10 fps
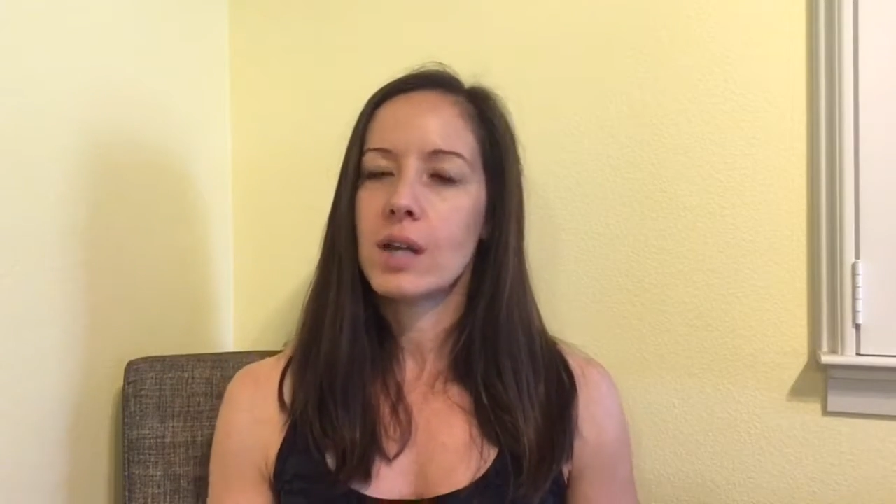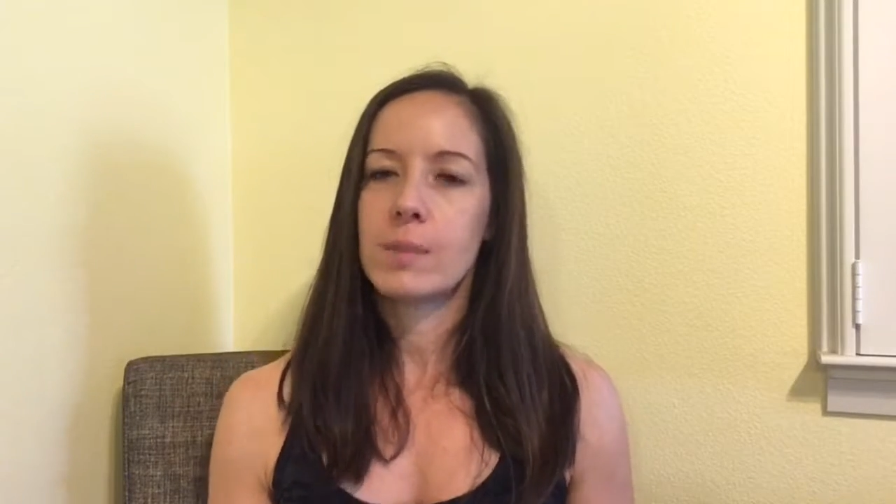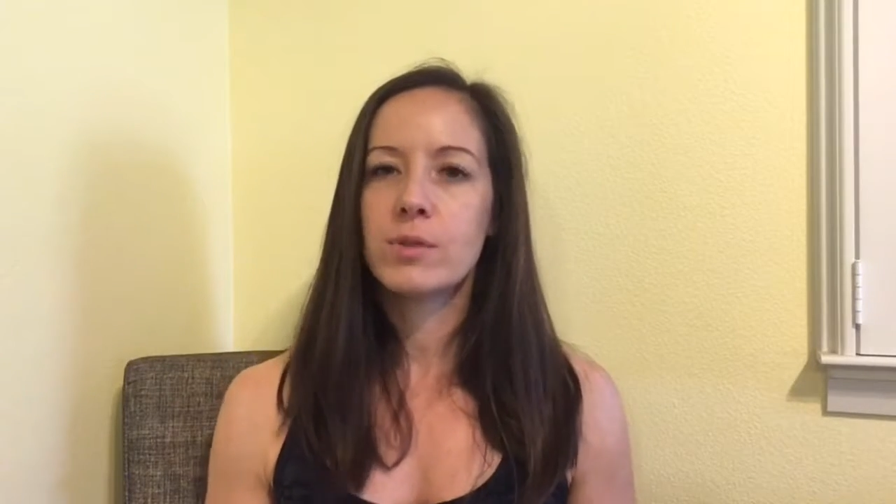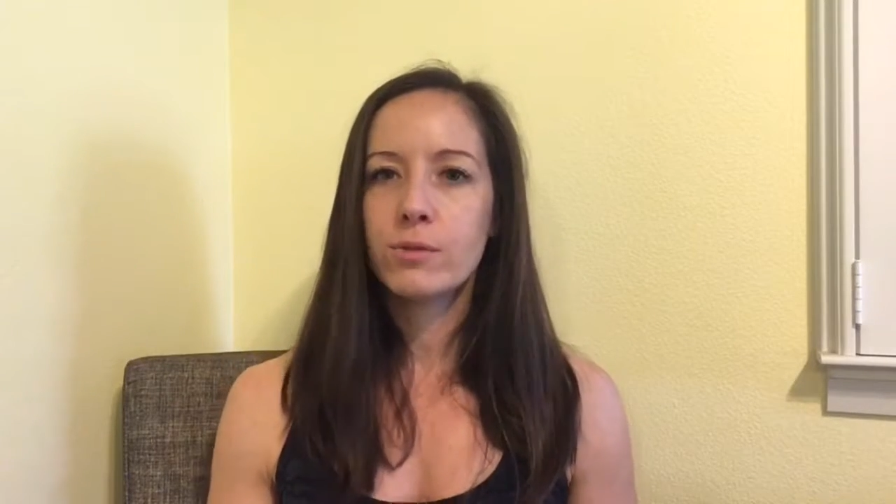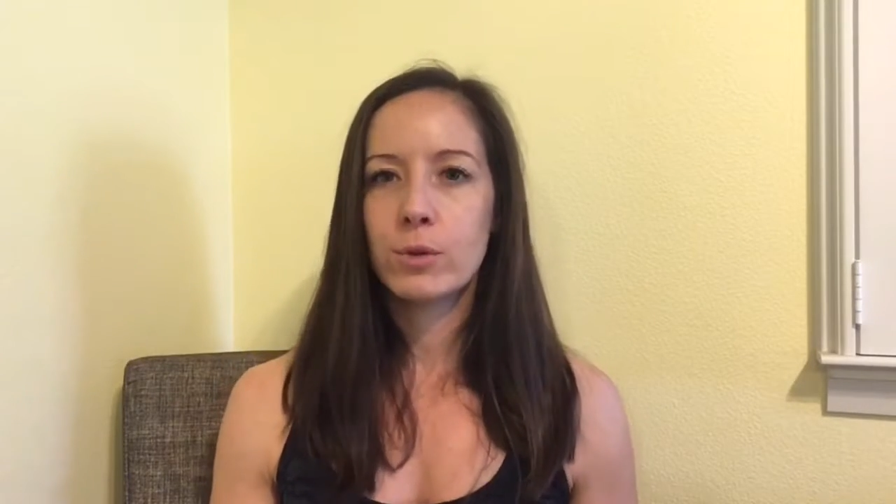
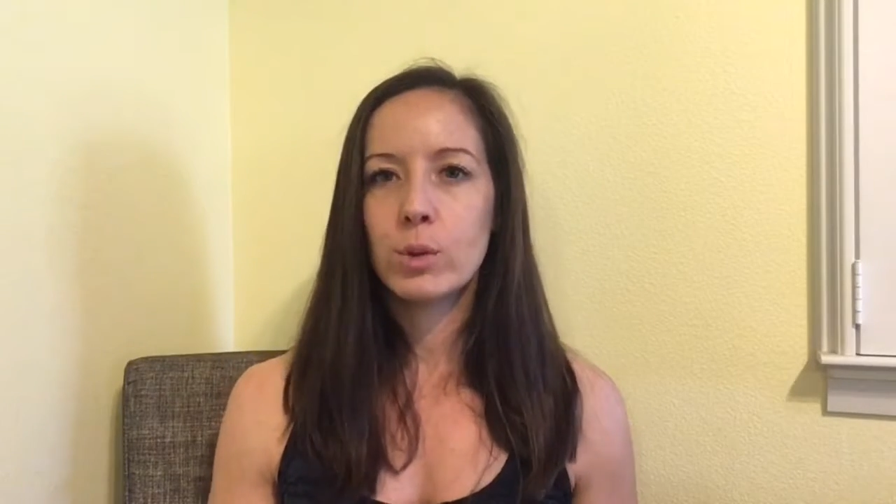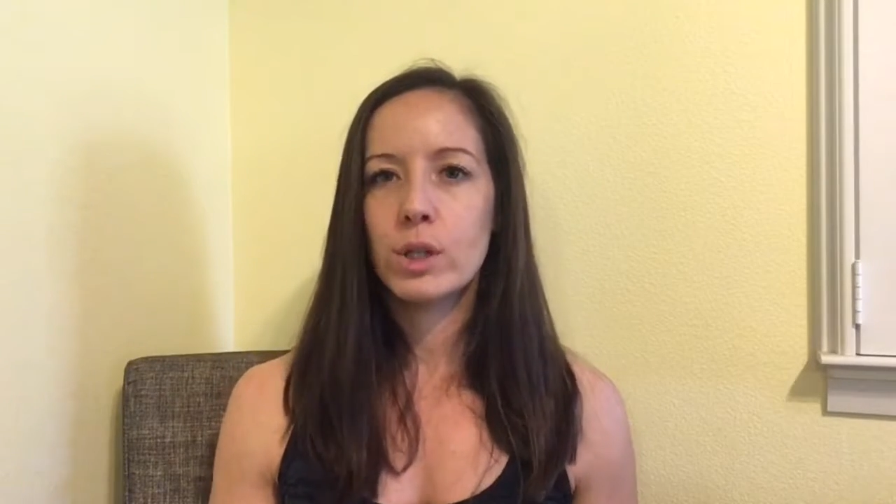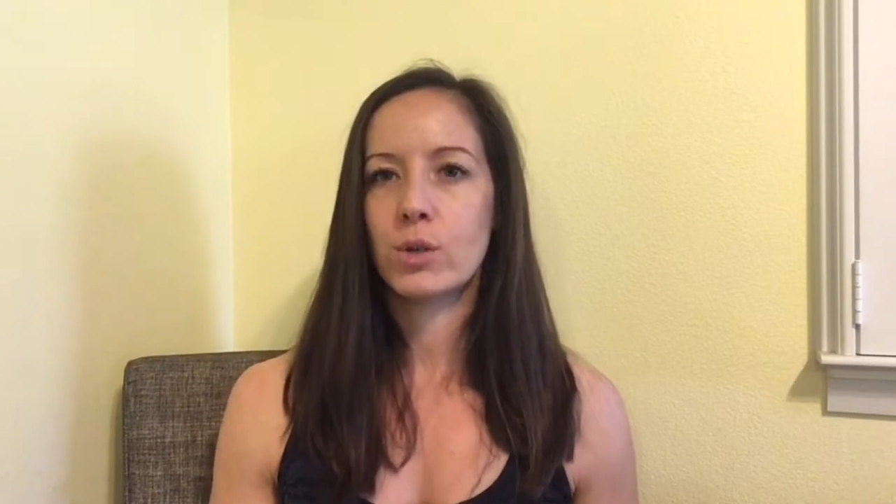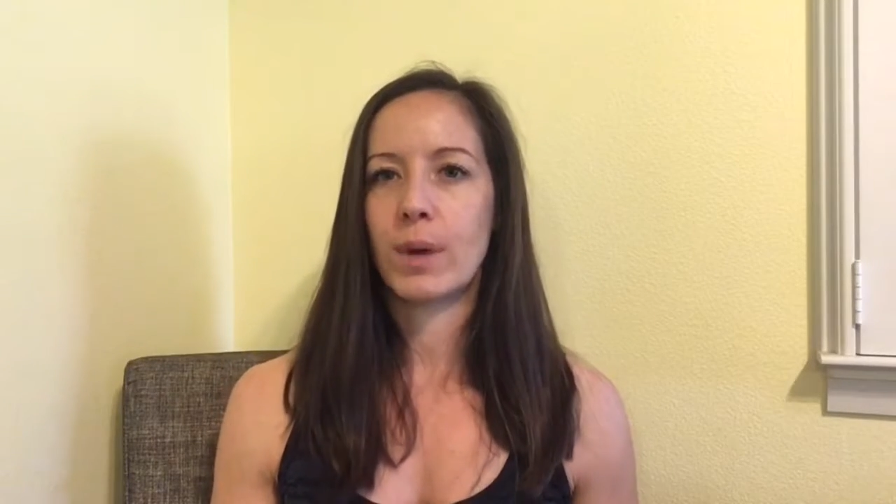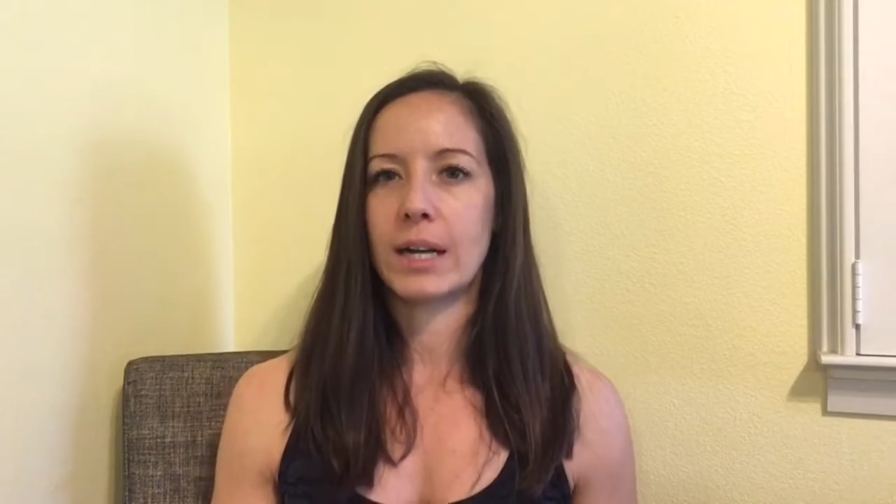types of food
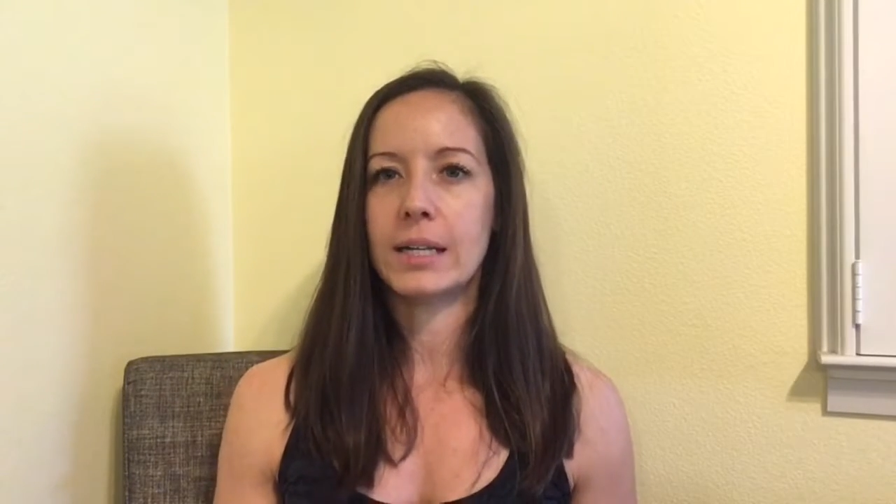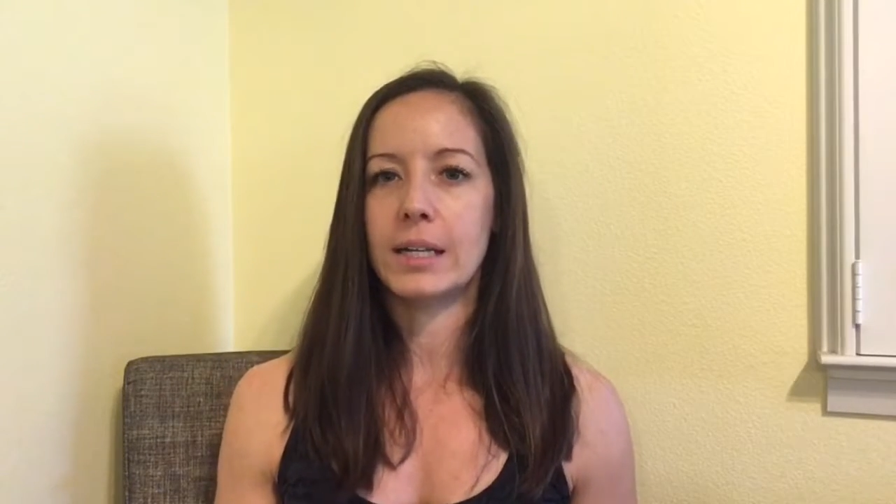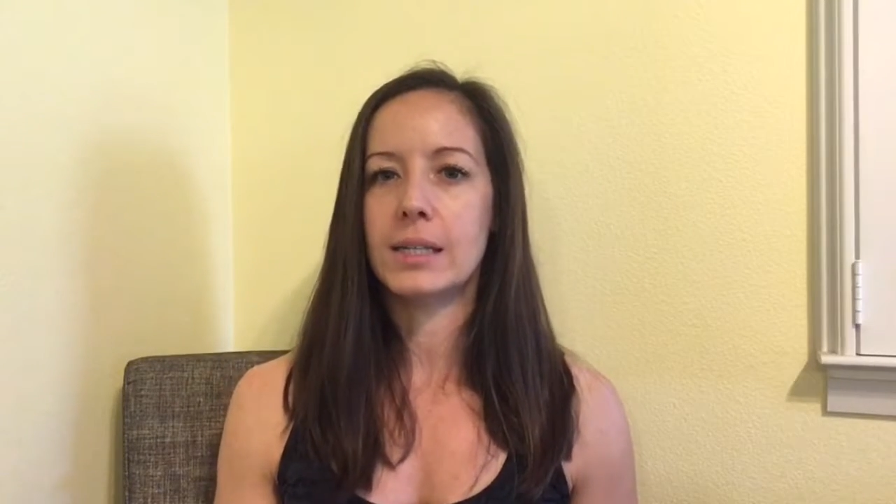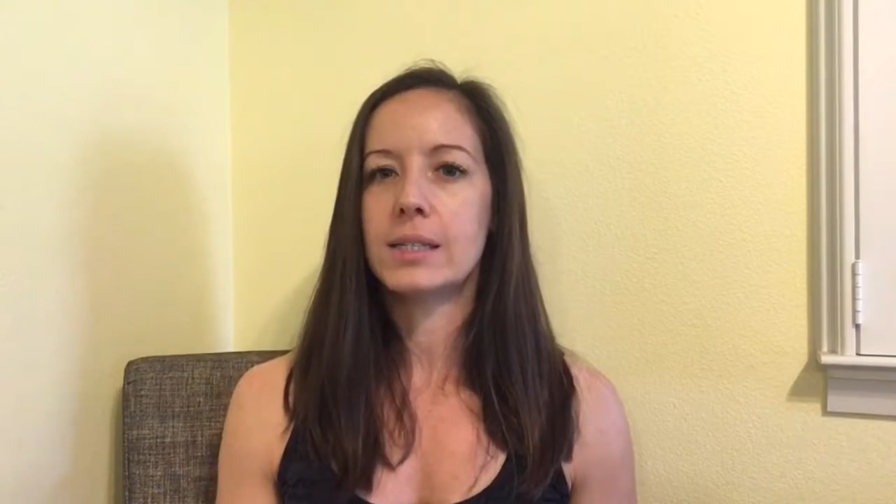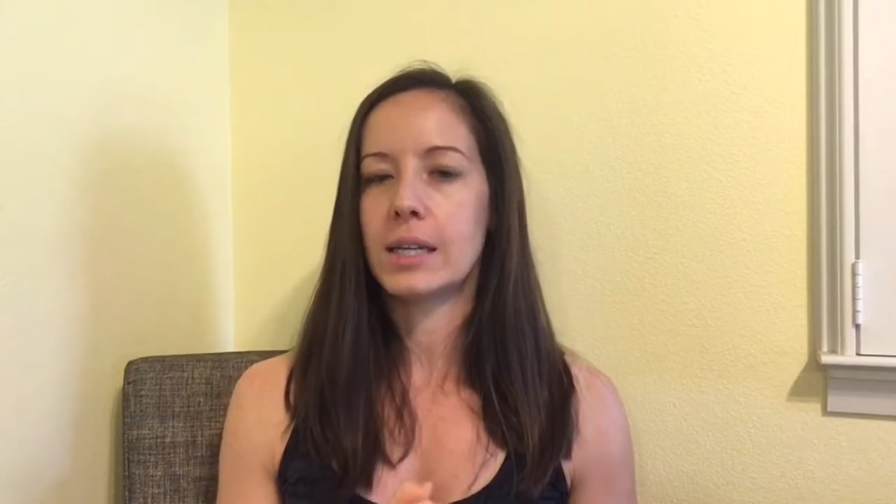that your body
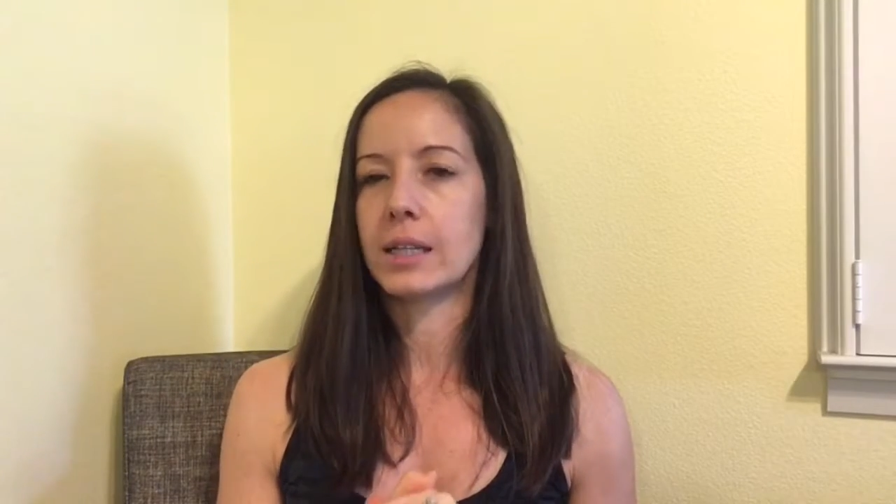needs